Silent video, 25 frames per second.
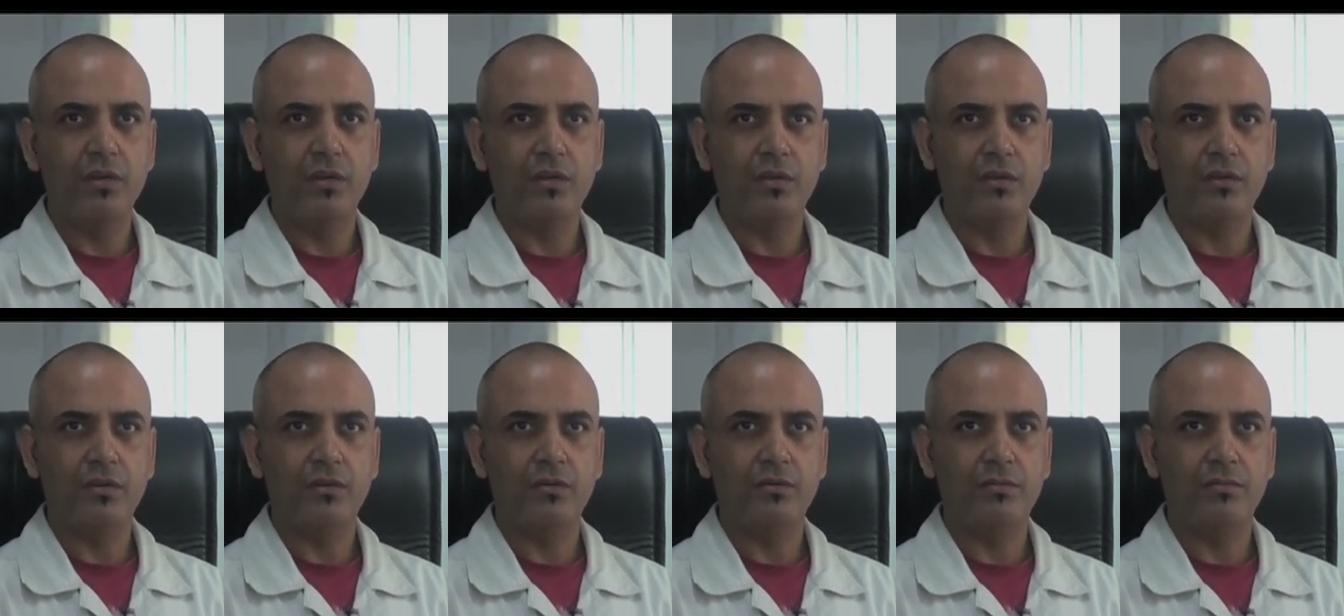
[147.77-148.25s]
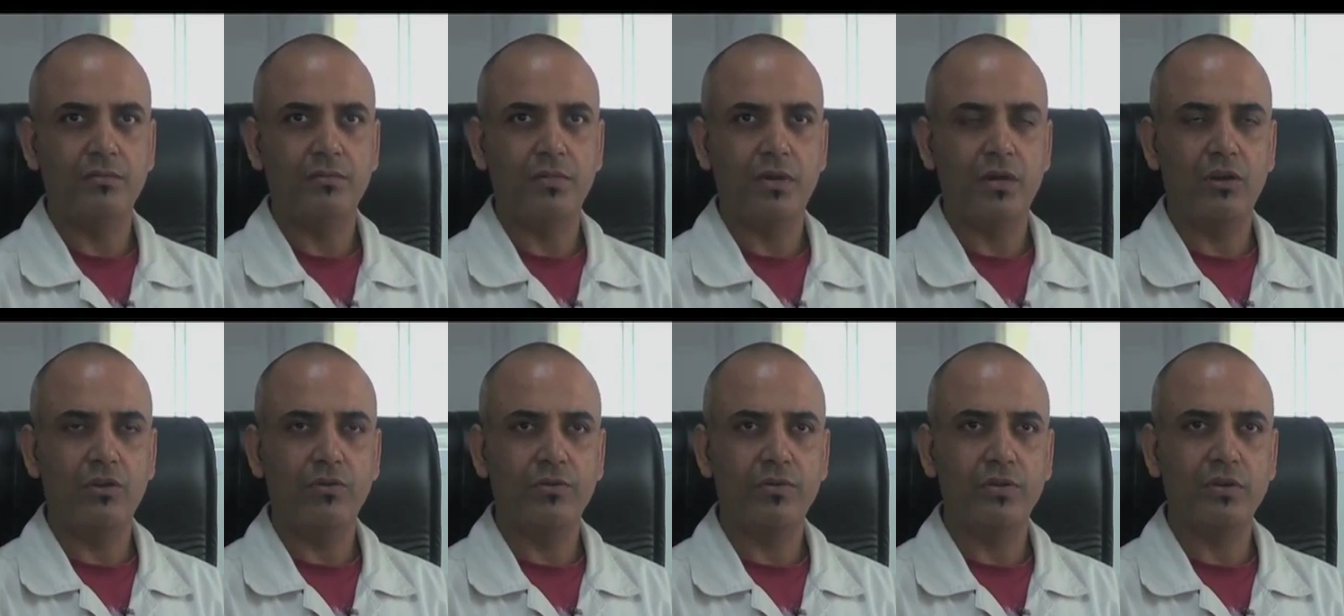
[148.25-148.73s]

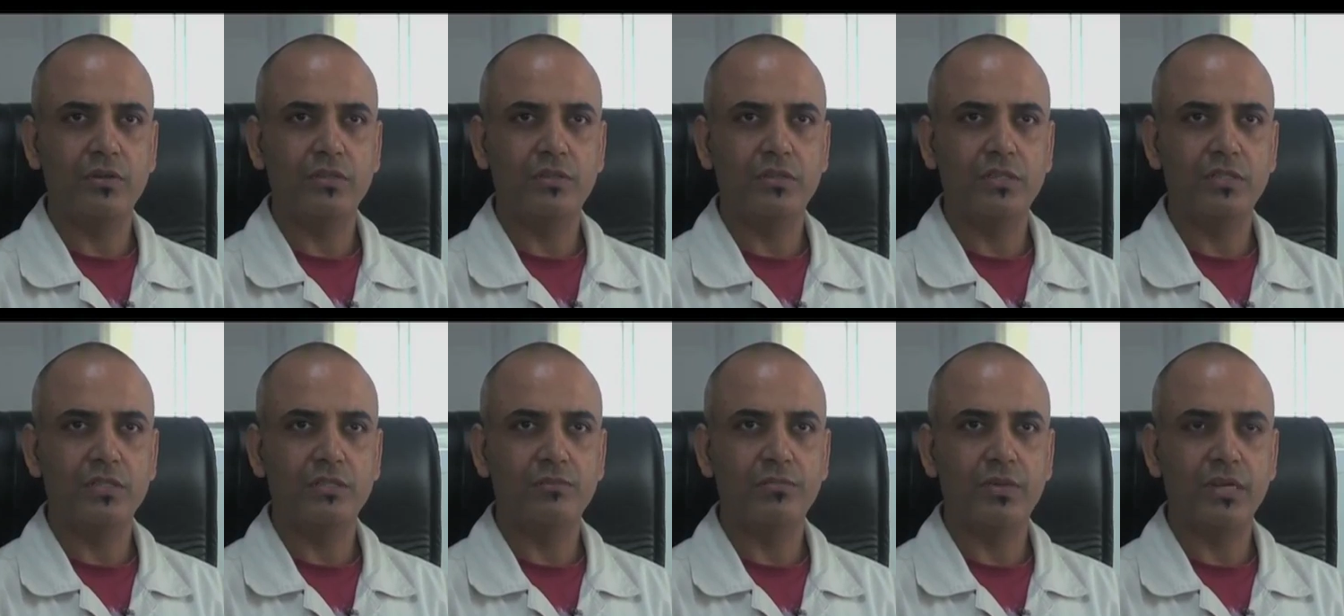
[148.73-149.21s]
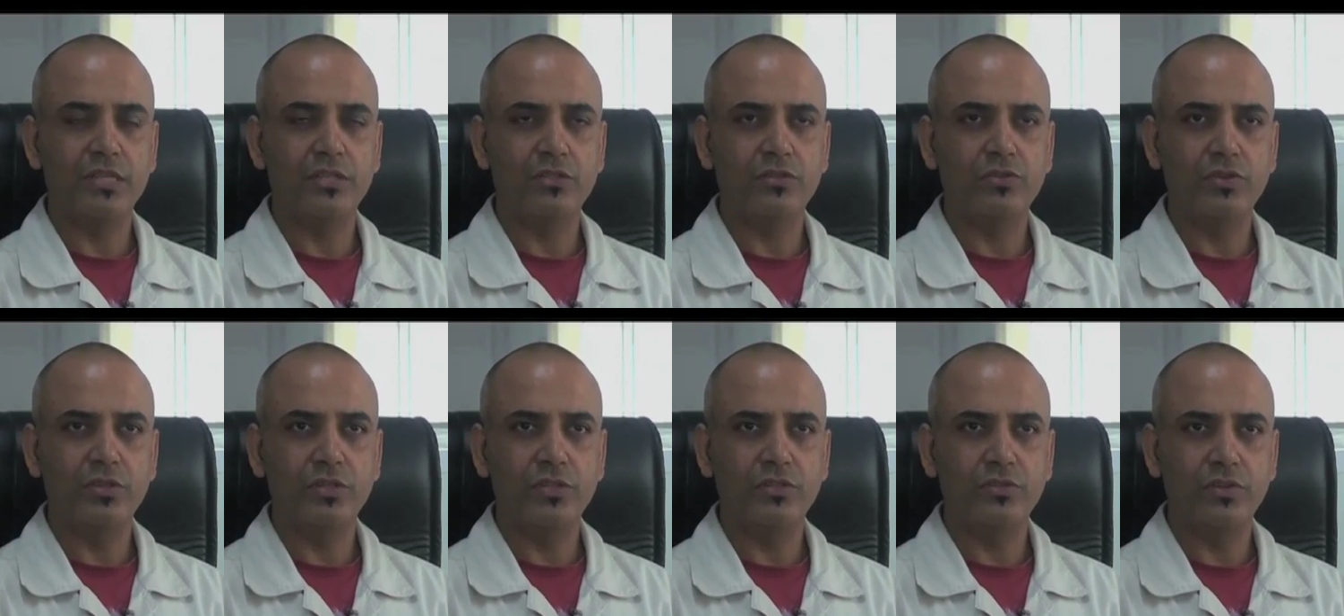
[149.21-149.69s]
However, since March
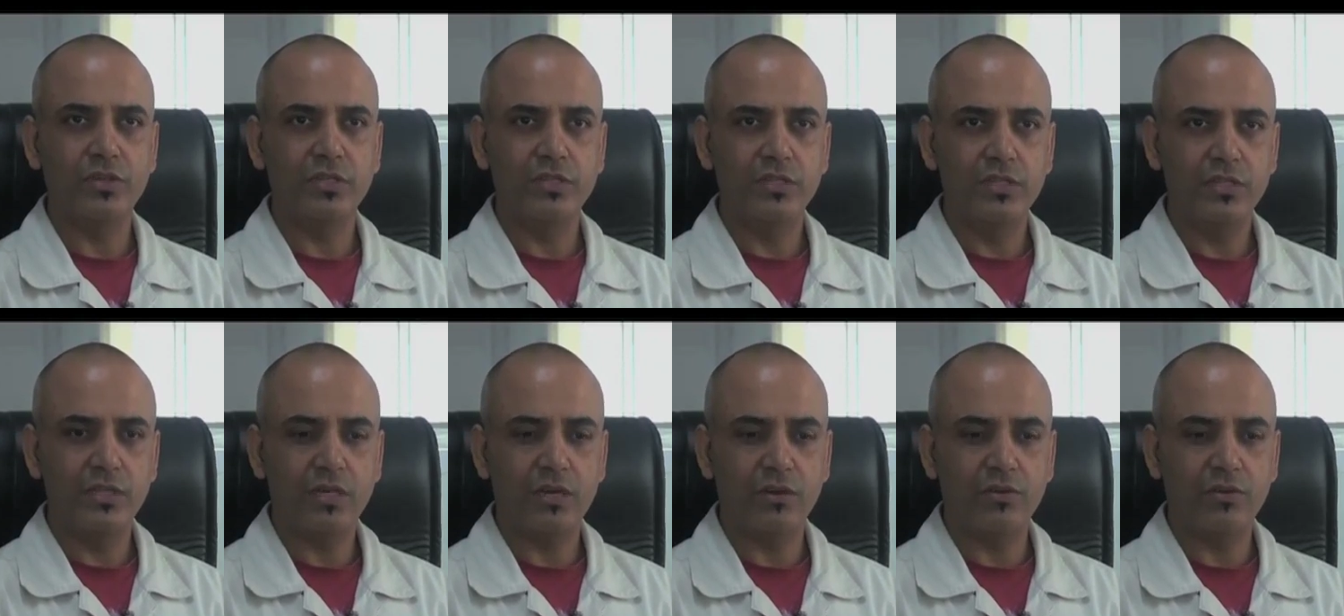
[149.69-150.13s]
2020,